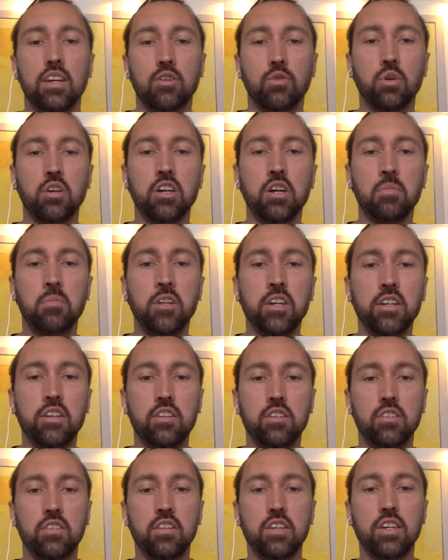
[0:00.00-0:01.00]
Quick
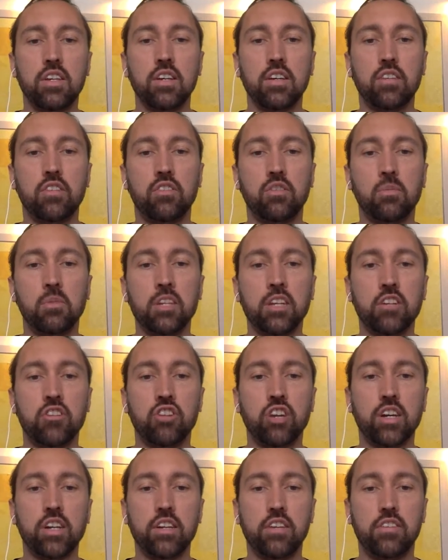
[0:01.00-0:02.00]
update on the uh,
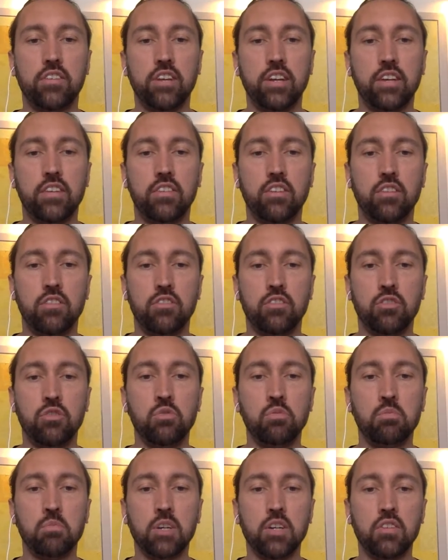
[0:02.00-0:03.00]
challenge as of
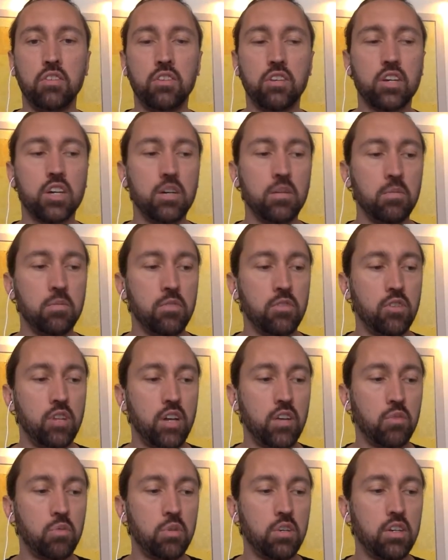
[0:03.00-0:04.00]
two months ago.
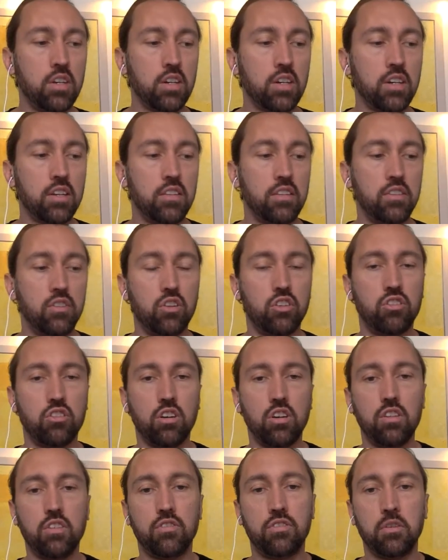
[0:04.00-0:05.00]
Last week I got the
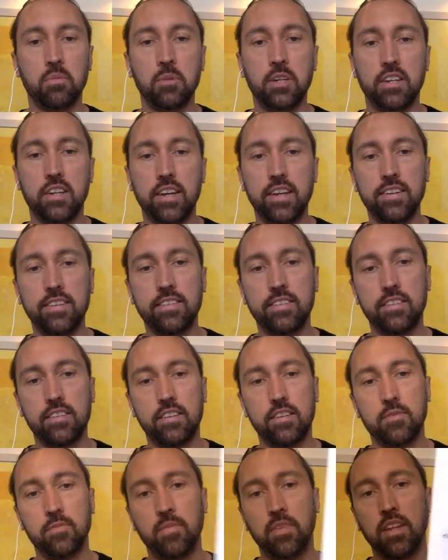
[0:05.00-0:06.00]
results from the
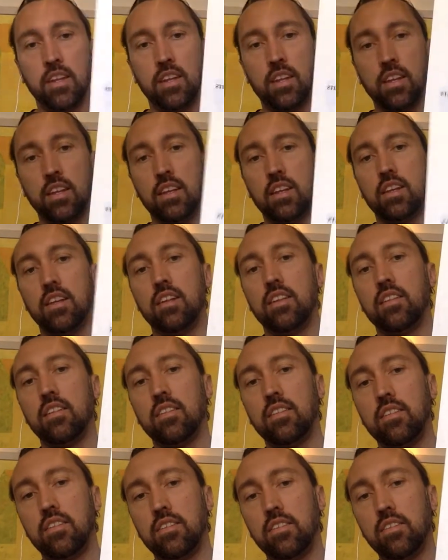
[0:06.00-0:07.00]
test.
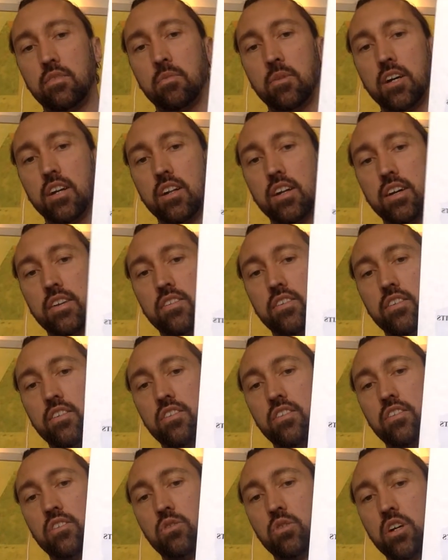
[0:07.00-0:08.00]
This is my
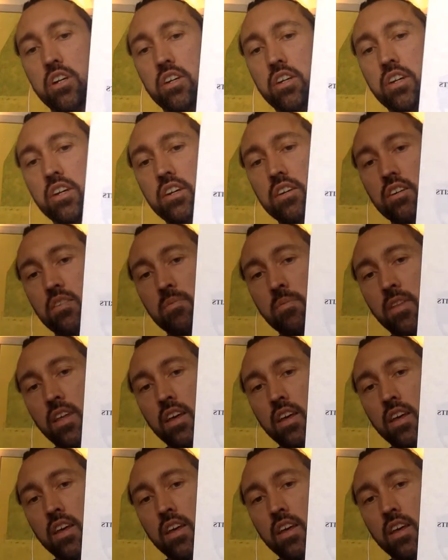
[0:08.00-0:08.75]
license right here.